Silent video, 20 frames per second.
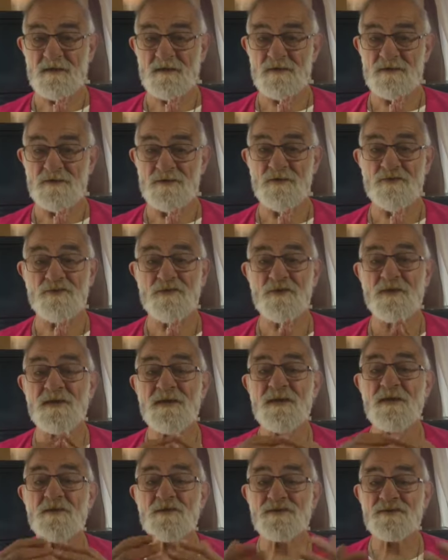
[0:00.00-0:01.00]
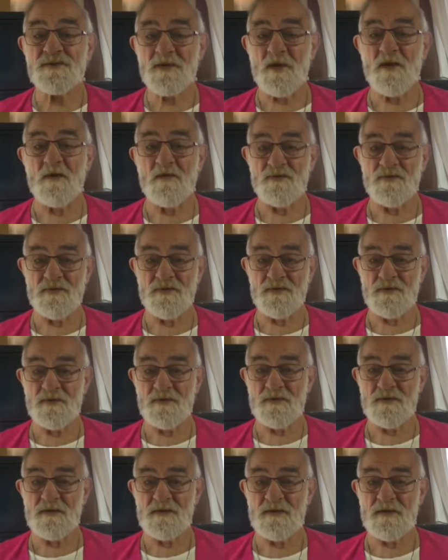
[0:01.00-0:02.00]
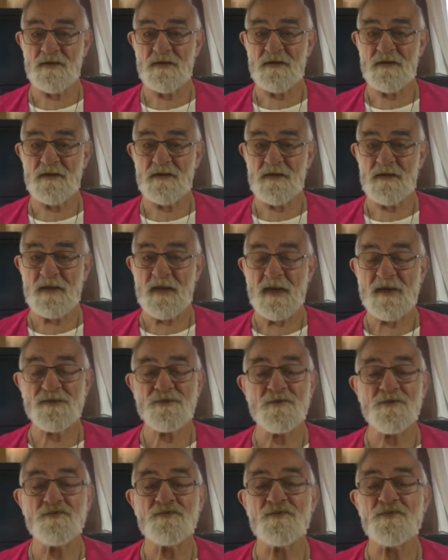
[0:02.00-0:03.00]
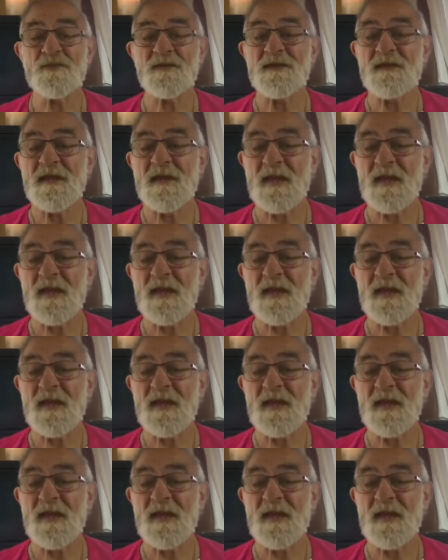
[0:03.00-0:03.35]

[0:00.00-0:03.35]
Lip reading: you free yourself and you free